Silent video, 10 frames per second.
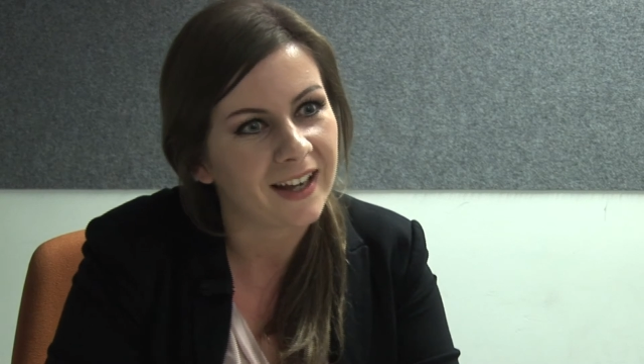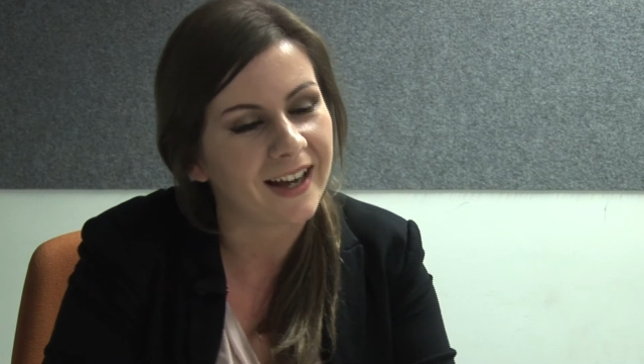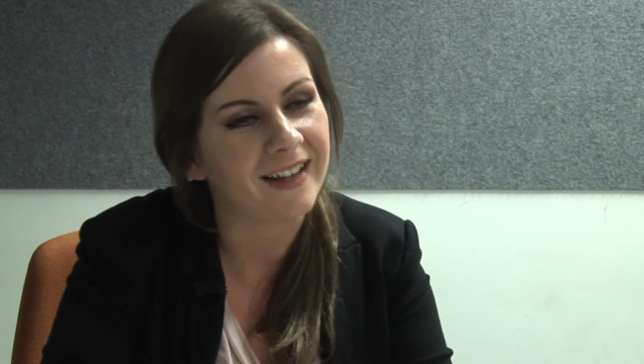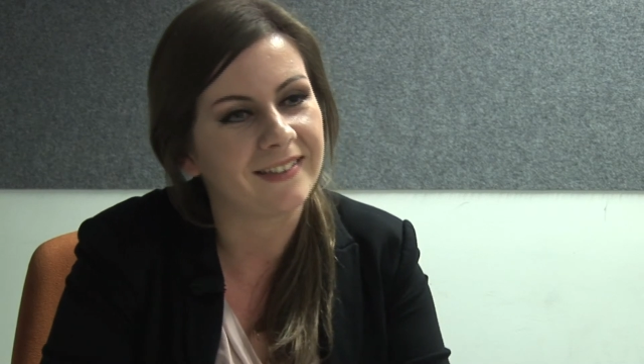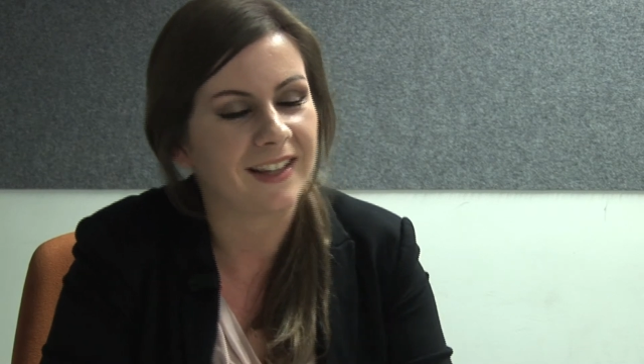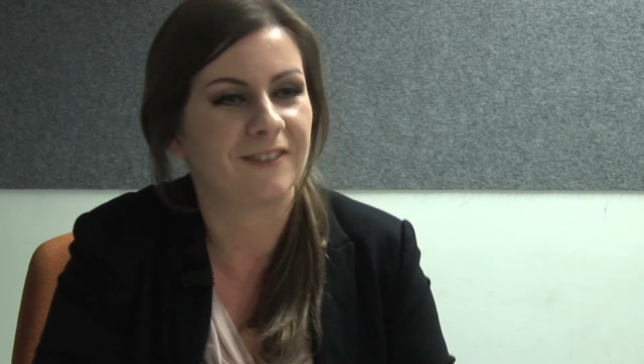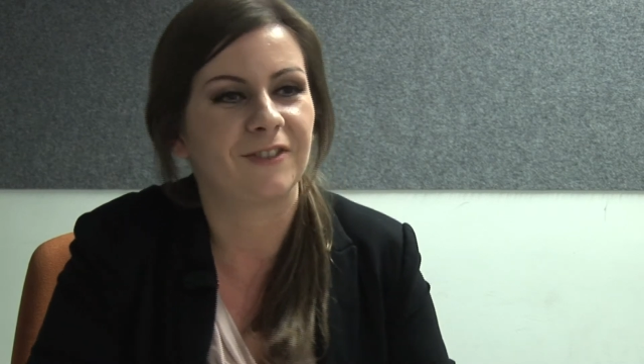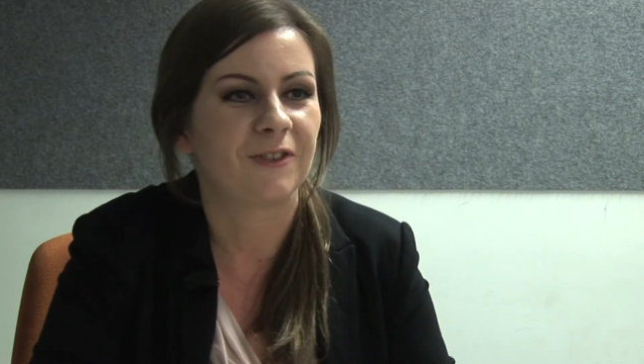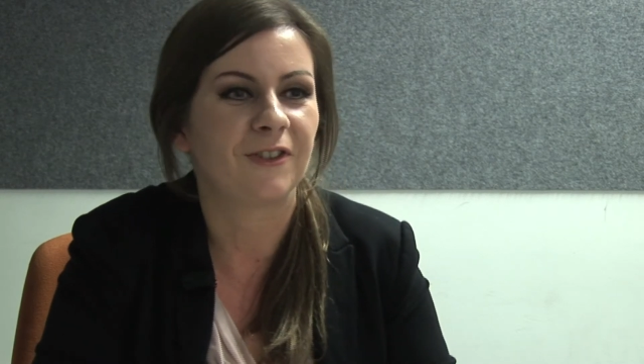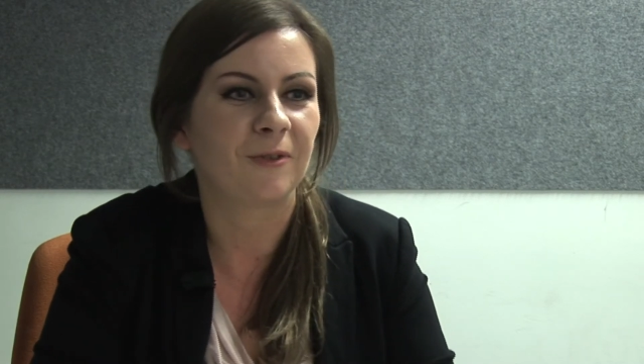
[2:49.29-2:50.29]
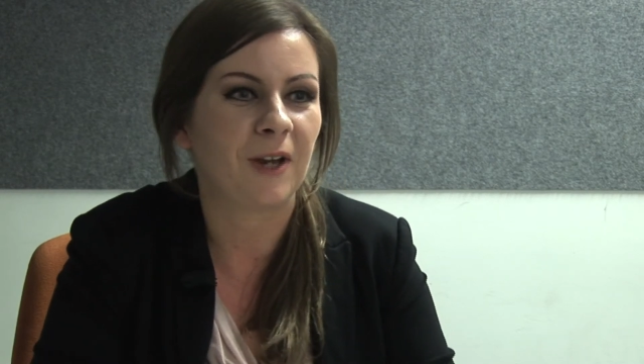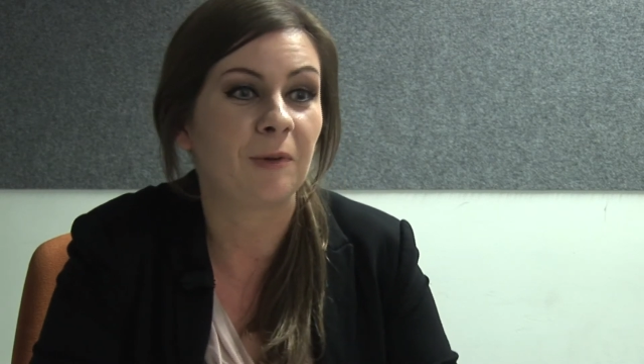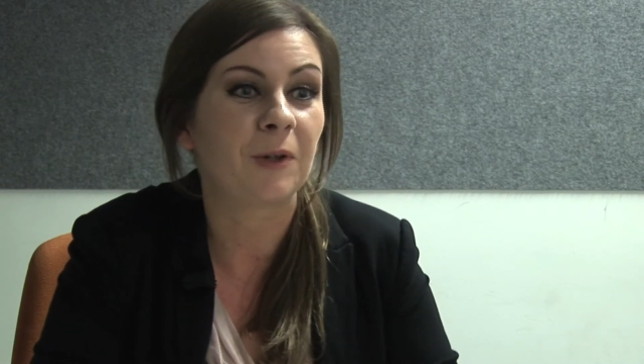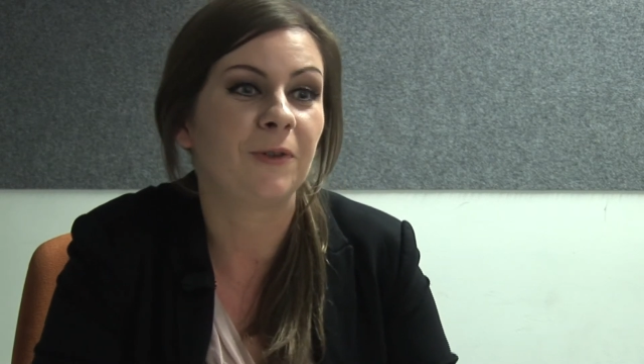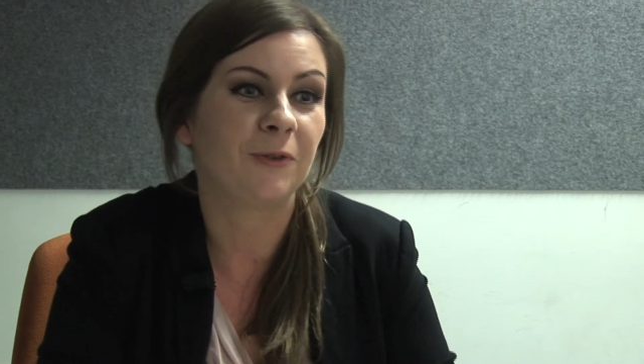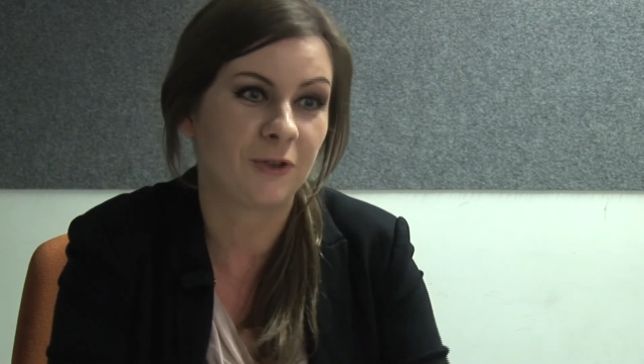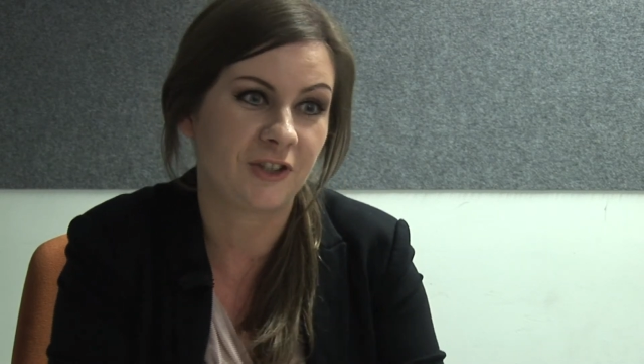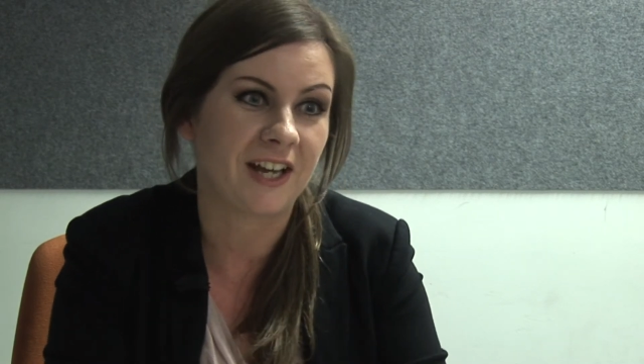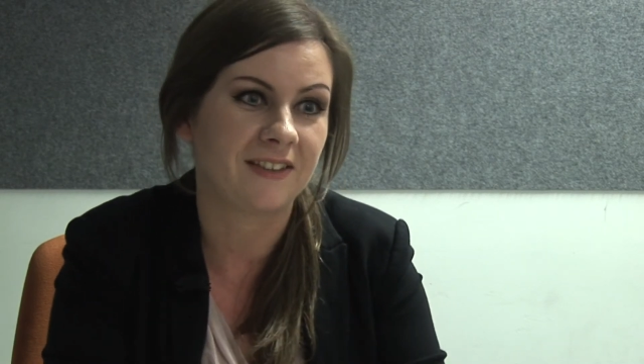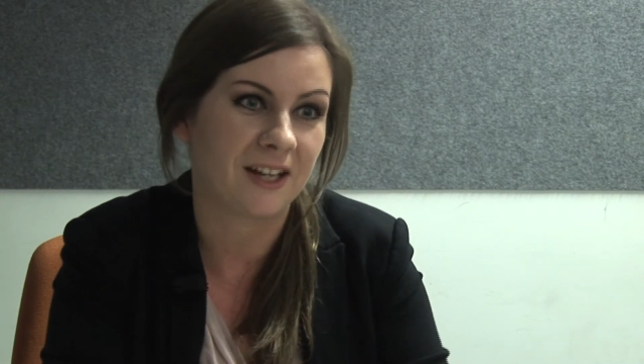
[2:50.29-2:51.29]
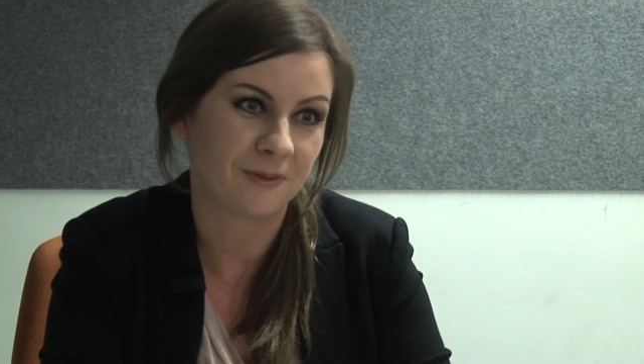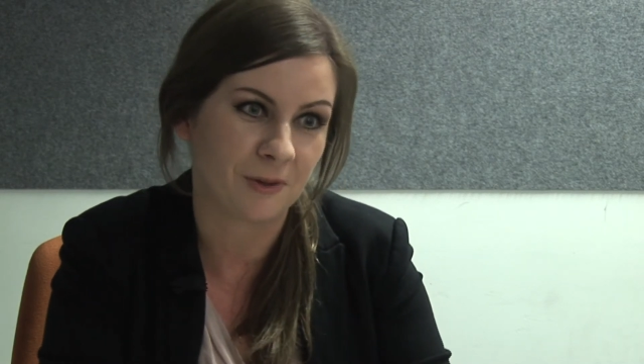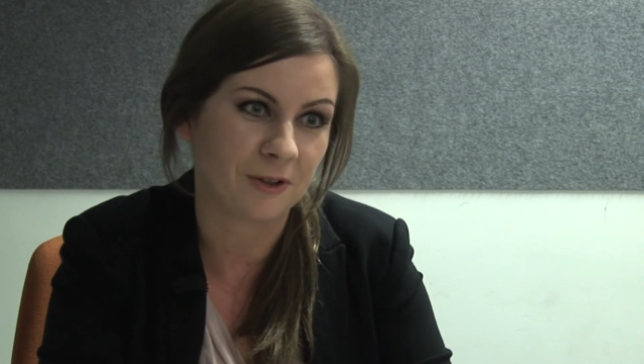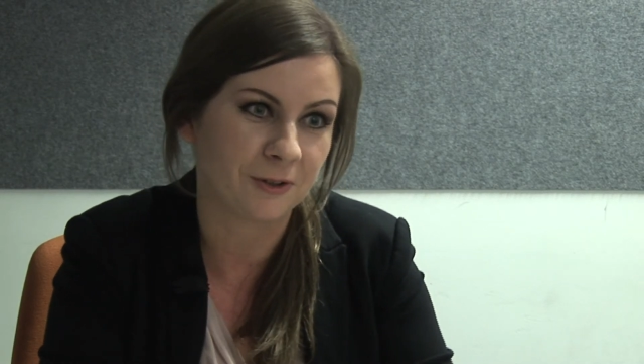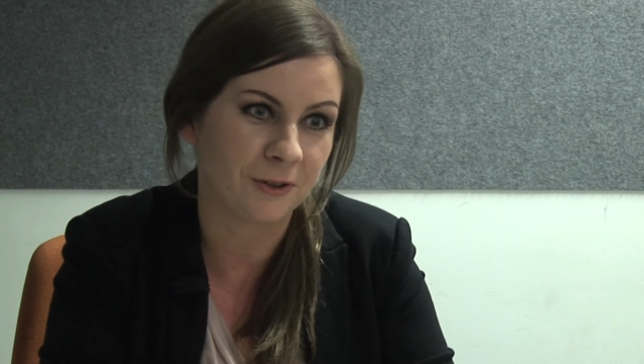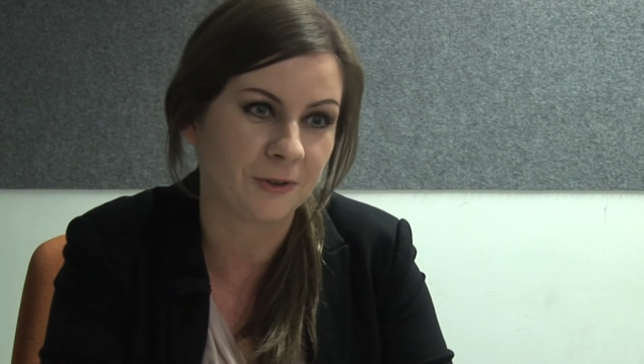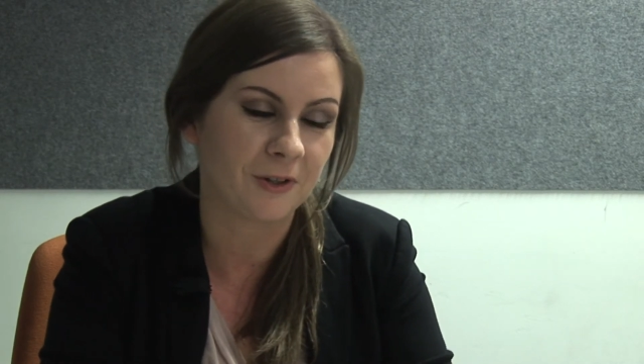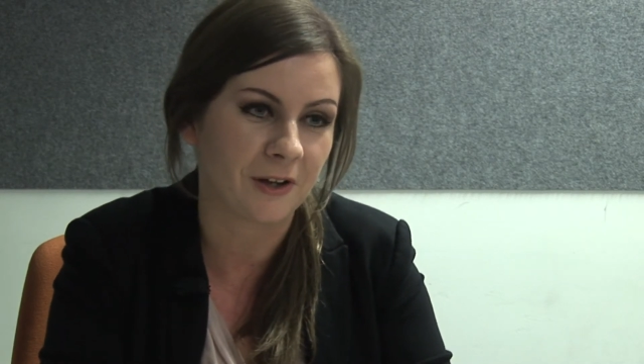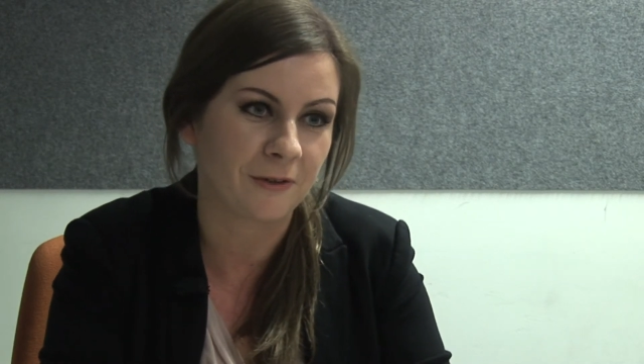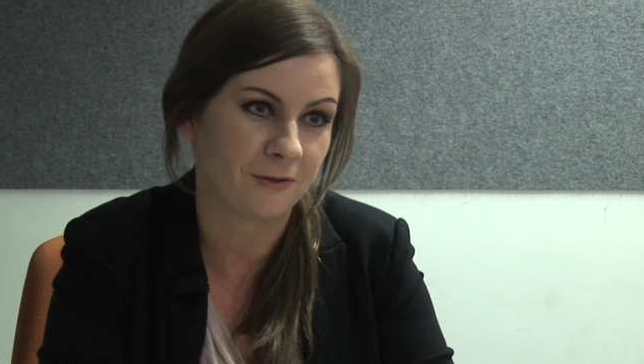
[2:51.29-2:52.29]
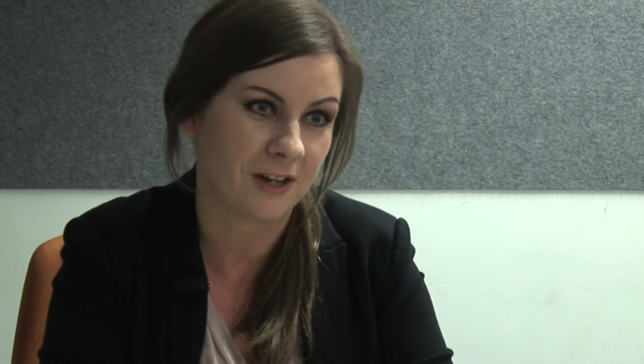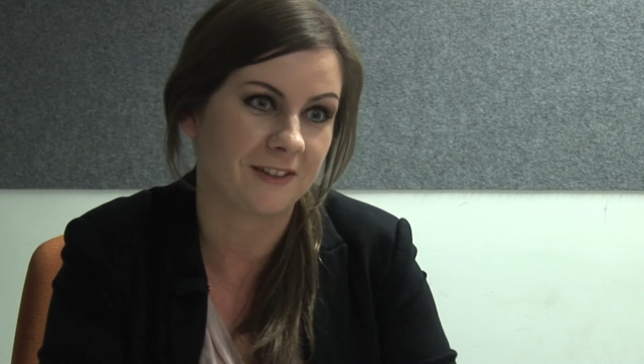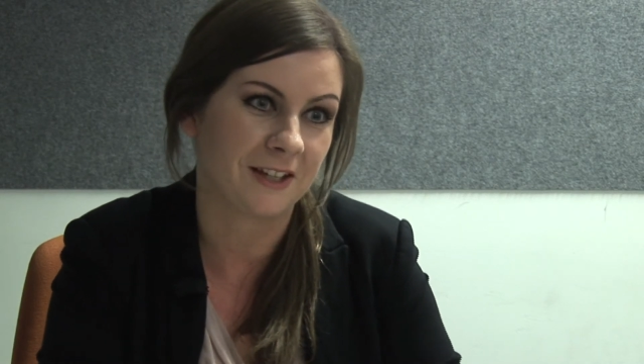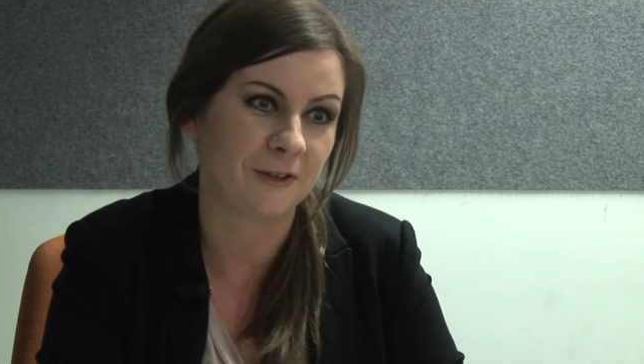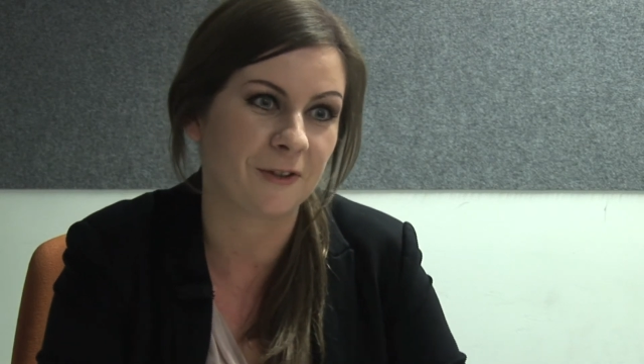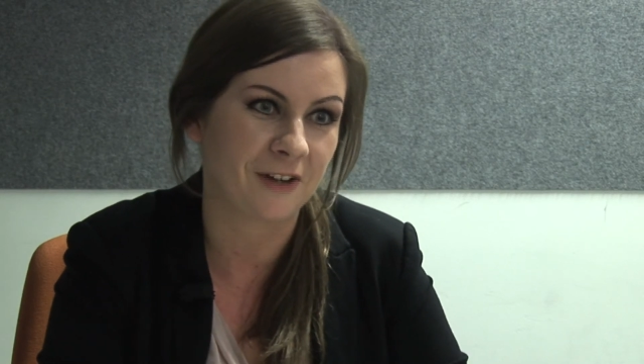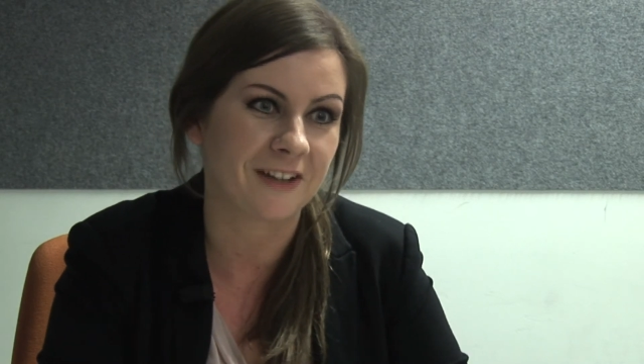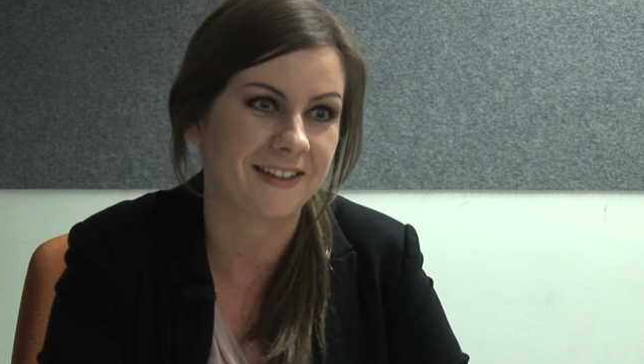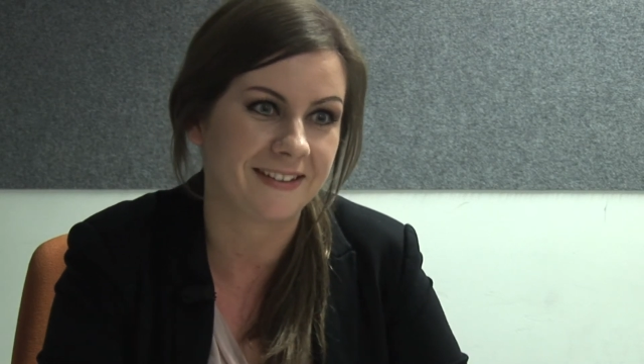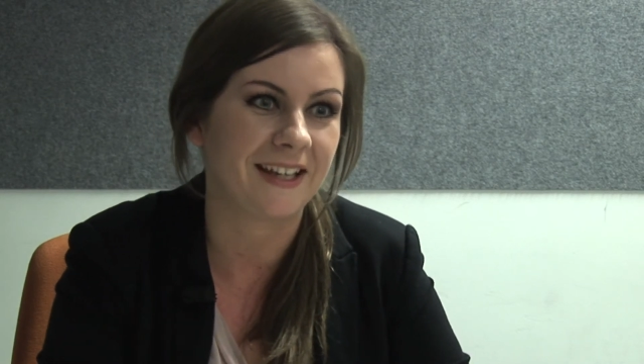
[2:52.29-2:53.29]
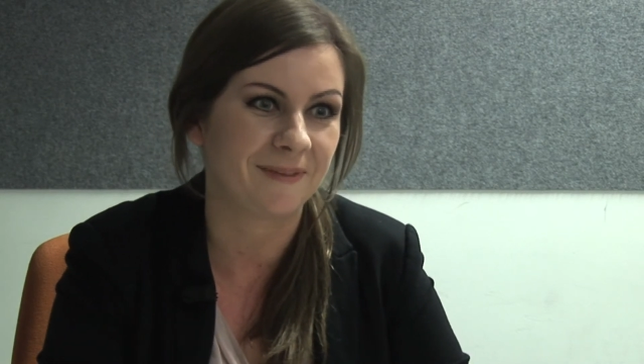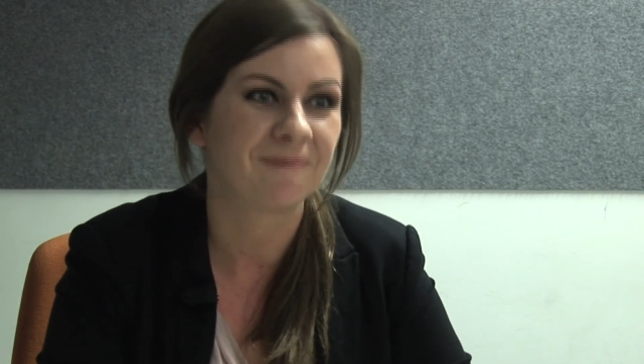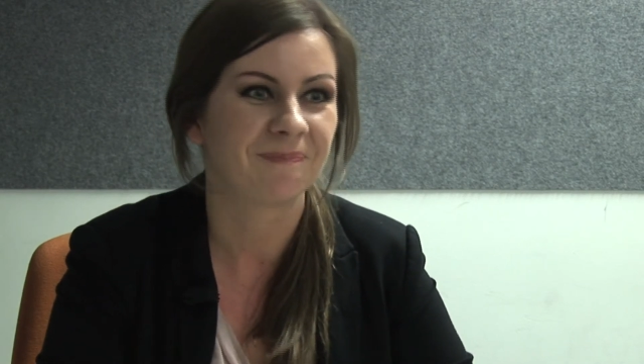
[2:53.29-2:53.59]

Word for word: and that's just a great way also to share that with your new uh, friends at university.